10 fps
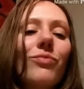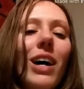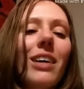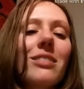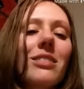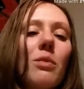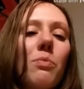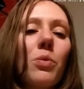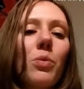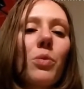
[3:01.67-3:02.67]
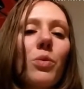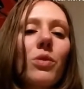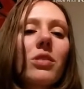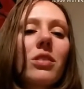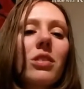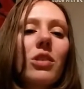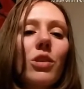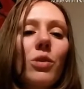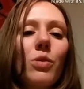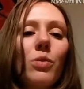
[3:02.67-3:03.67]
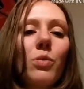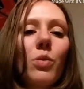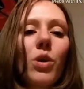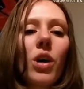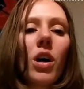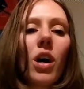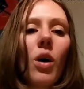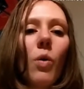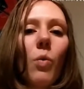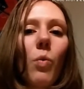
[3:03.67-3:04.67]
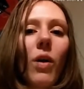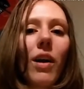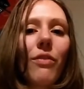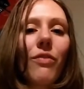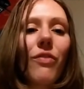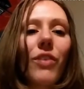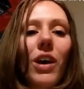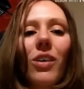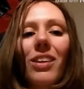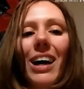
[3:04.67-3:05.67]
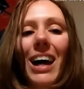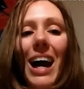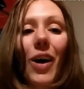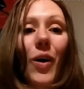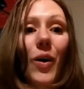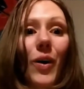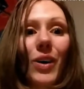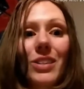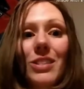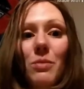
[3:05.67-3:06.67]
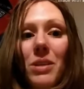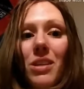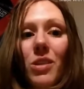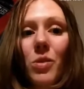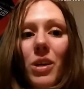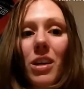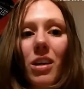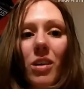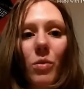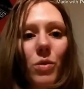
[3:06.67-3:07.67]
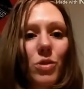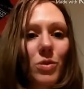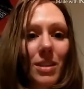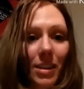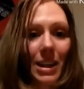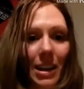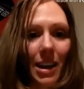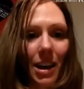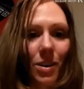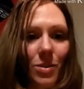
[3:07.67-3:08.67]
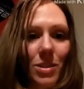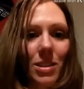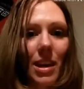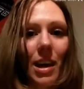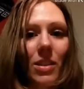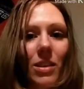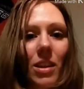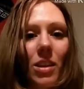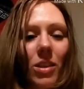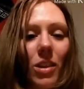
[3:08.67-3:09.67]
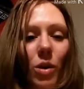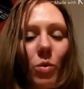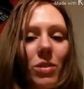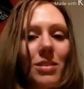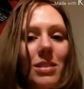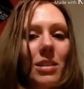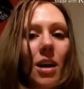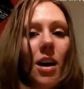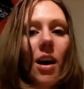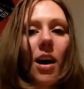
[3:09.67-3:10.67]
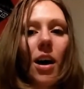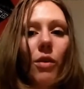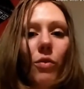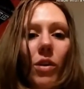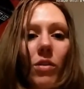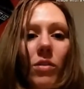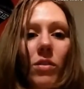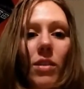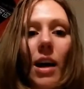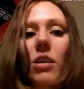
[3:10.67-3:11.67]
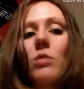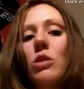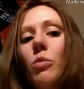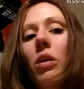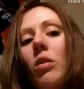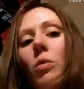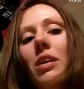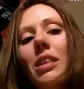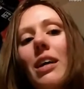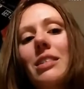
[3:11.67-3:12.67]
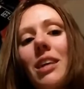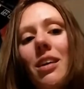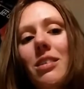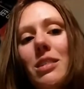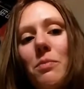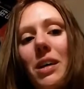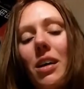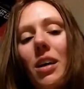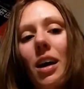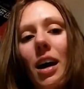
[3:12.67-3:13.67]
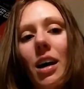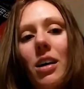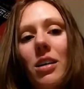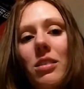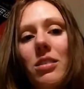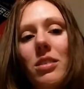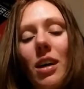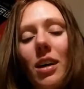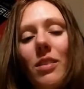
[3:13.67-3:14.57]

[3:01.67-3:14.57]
I guess, the pull to do what I felt like I ought to be doing, which was cleaning house. And then there was a friend that I used to work with had texted me, and